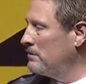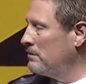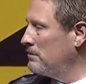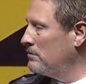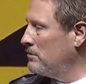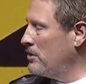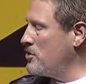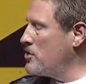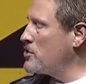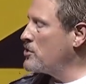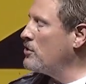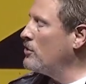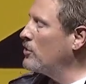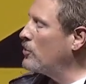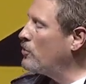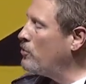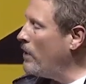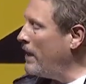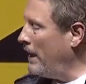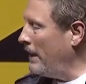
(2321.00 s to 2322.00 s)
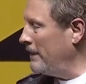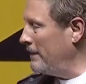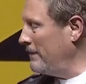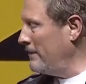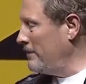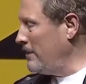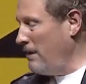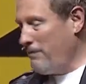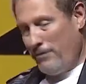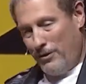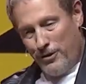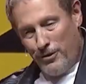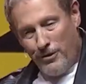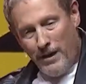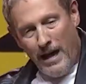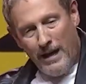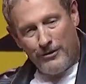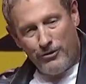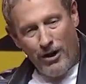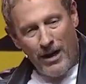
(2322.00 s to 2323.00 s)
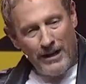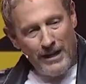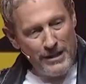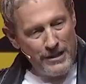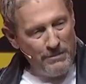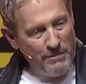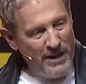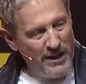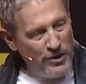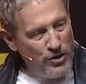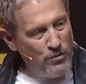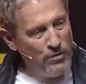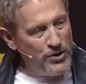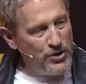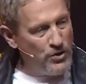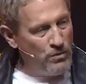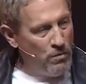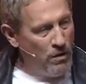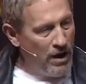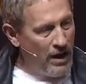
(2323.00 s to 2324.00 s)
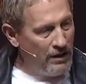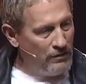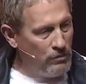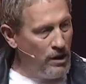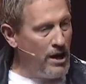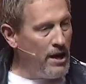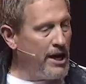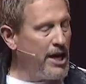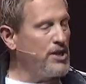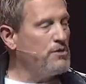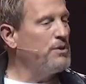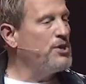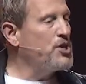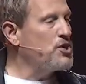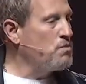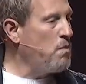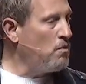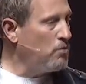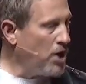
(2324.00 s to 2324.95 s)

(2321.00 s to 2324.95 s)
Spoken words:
we're just going to quit. You ever do that? Try to get somebody to do what you want? Well, I guess we just won't